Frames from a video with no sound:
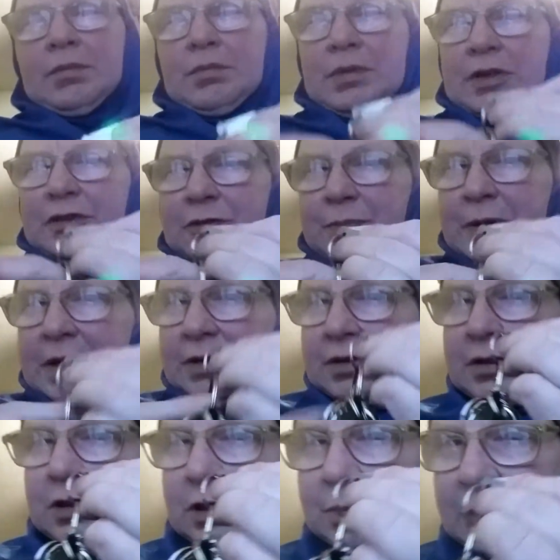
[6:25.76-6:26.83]
my
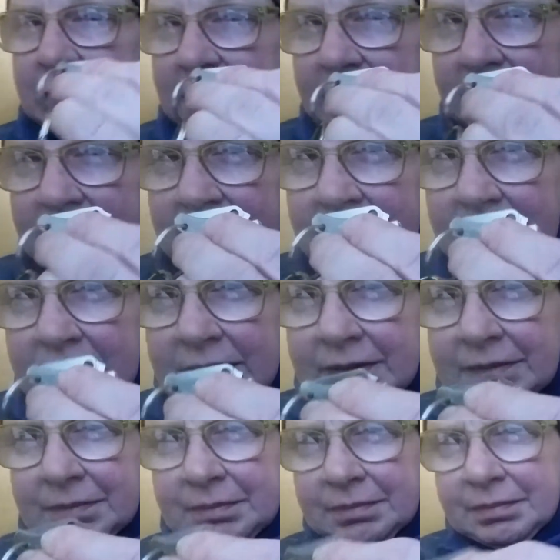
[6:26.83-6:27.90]
Spyderco Bug.
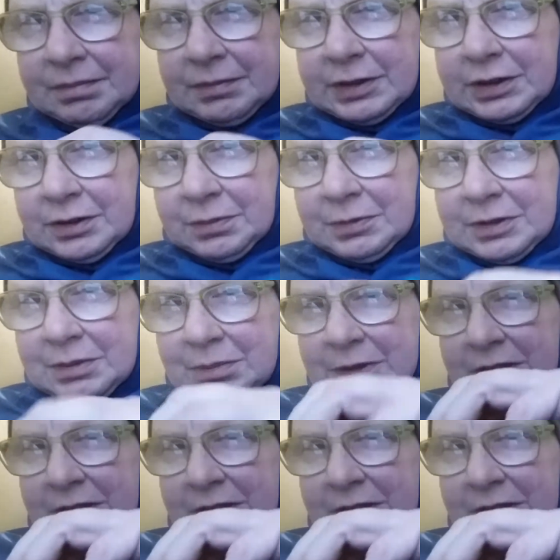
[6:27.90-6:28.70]
Oops.